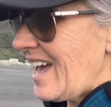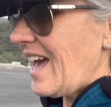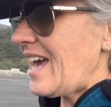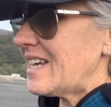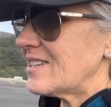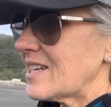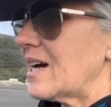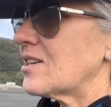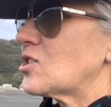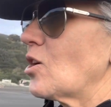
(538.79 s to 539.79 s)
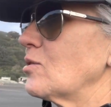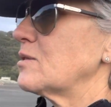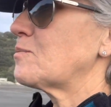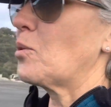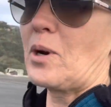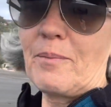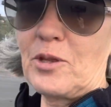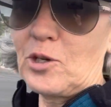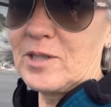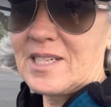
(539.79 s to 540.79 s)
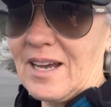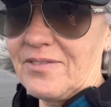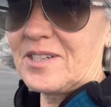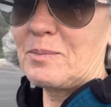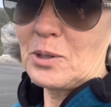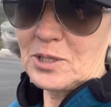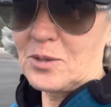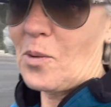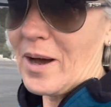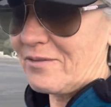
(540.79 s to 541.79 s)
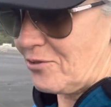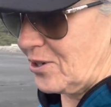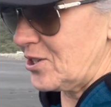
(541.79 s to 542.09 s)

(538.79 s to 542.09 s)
And Joe's brought up the good stuff to put into the wine fridge.